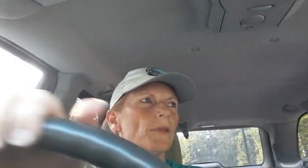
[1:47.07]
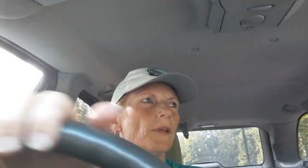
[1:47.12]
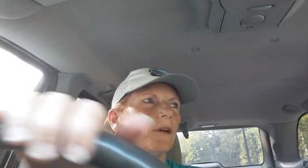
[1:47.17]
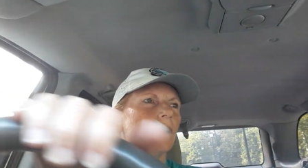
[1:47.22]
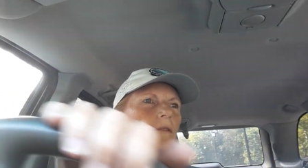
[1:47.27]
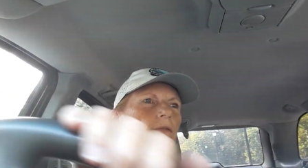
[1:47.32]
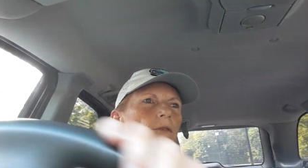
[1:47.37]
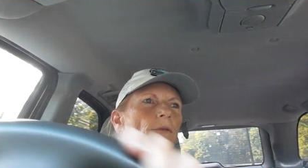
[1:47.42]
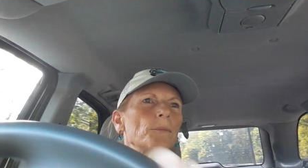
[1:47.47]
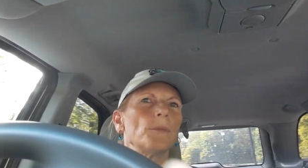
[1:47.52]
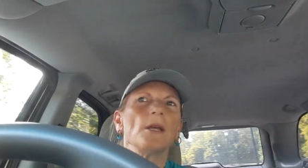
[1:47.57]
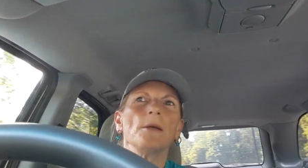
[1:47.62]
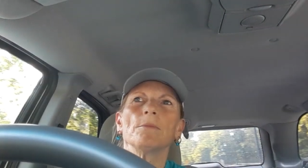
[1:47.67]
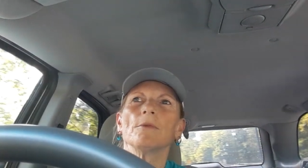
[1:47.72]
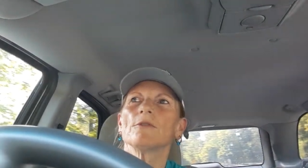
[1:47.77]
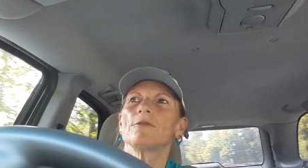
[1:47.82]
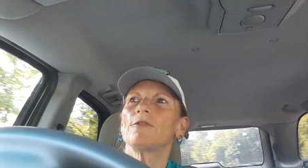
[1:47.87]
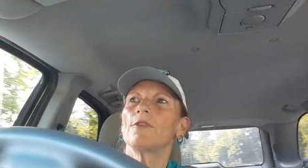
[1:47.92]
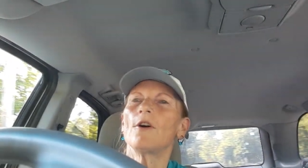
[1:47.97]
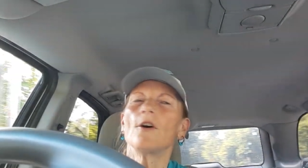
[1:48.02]
there for
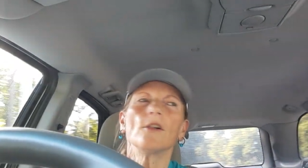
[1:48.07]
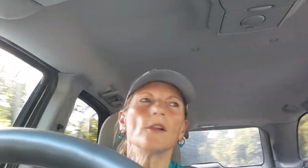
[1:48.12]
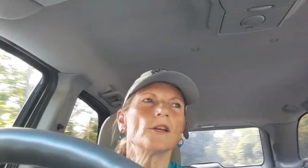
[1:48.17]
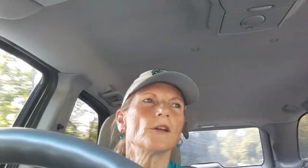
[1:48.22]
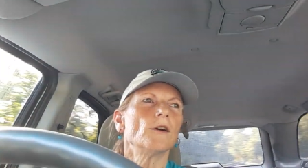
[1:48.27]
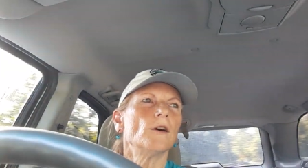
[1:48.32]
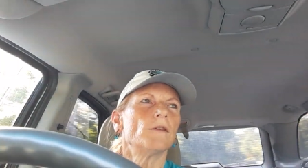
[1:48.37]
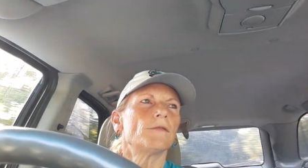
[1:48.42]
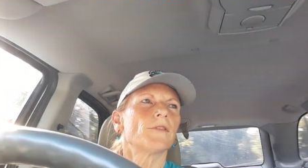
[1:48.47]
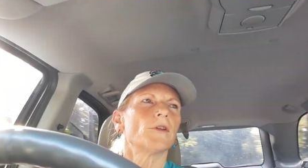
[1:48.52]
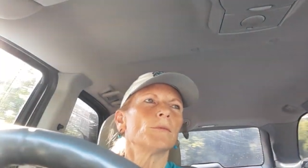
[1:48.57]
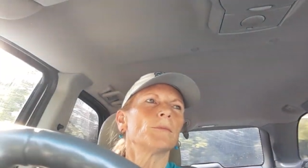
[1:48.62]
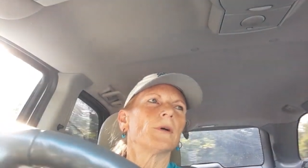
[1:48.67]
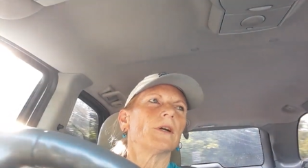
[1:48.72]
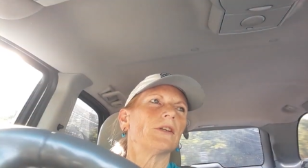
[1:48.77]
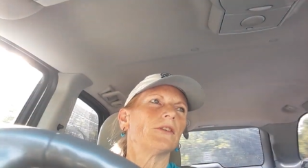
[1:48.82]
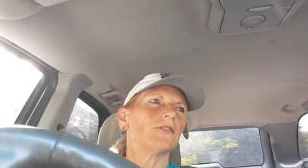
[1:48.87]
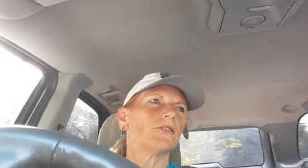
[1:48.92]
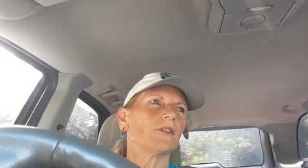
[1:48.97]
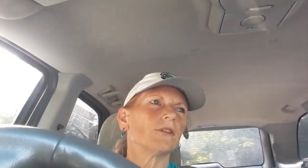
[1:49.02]
people falling off their
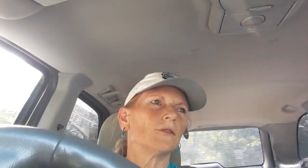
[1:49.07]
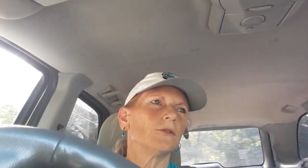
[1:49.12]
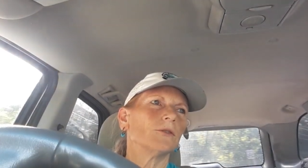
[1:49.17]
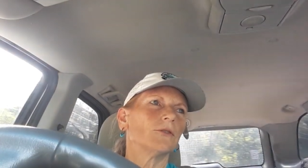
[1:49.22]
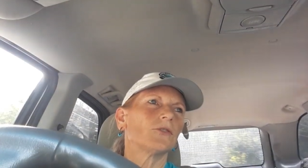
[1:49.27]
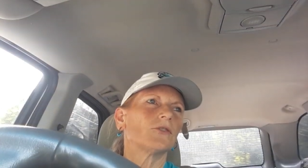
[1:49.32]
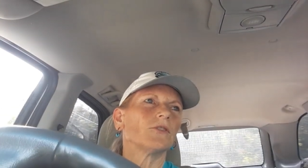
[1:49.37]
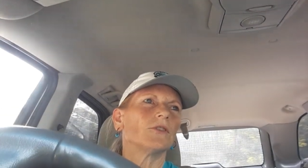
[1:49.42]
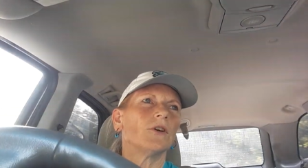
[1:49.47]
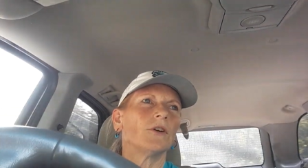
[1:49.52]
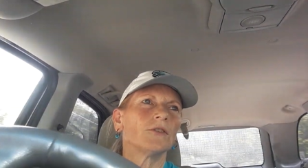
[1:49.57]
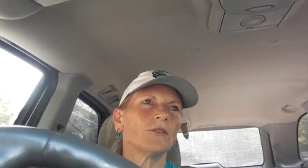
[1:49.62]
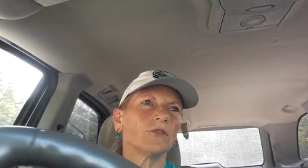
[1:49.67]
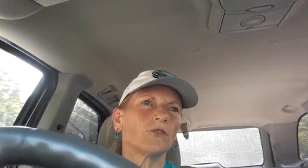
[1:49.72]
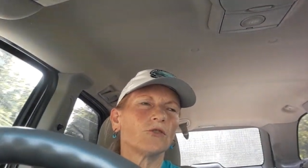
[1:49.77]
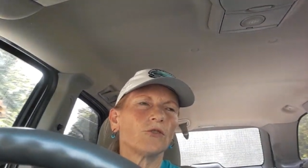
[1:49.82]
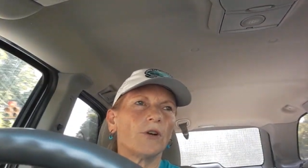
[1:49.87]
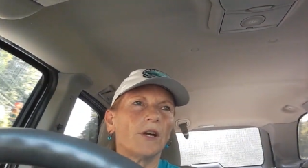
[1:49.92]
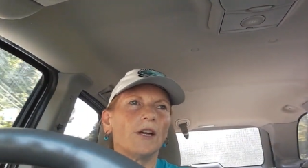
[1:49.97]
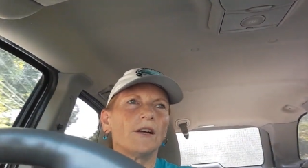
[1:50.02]
bicycles on the
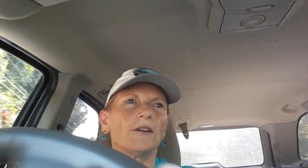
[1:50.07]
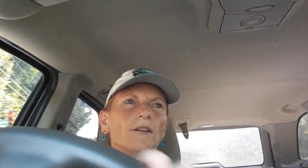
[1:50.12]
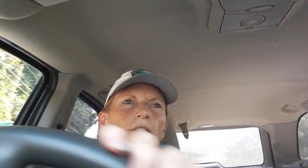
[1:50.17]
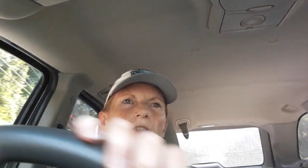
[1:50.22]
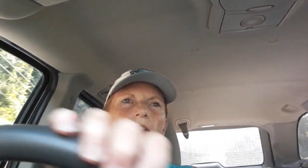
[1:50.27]
trail